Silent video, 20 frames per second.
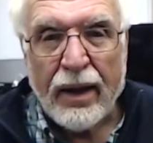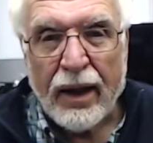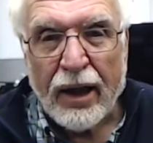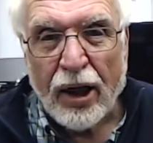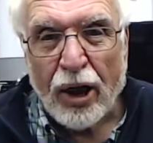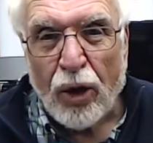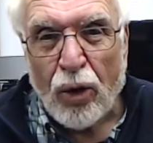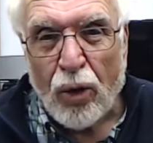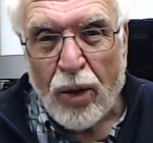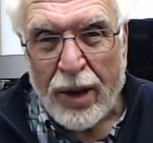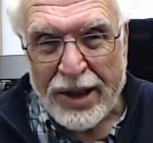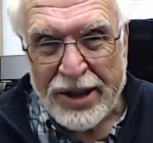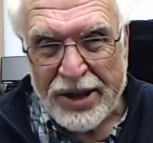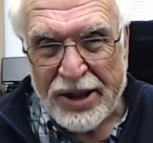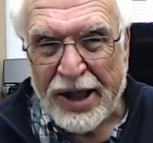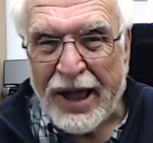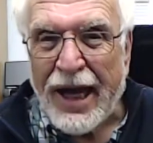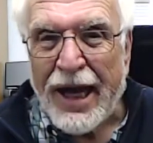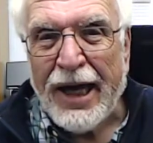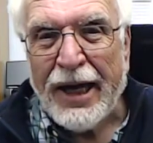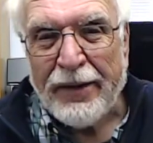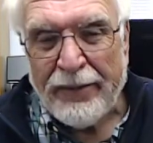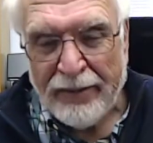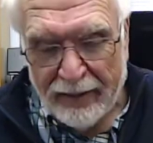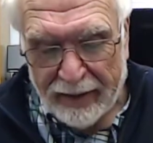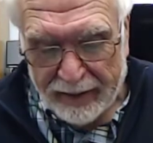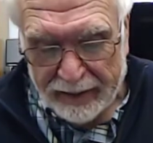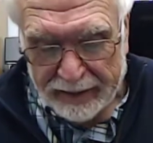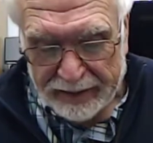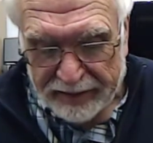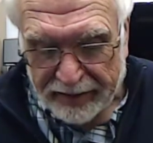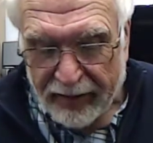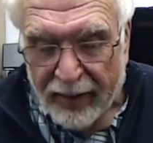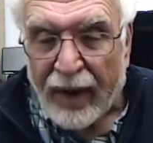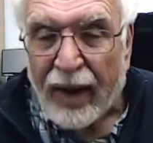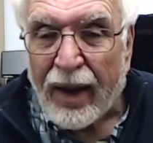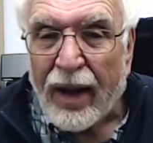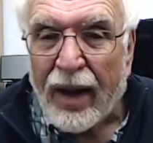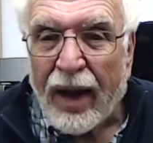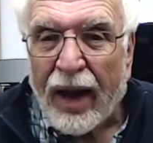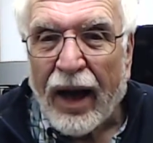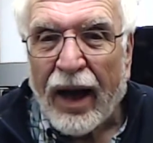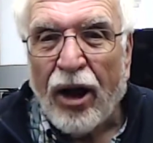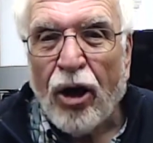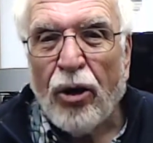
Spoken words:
Hello once again. I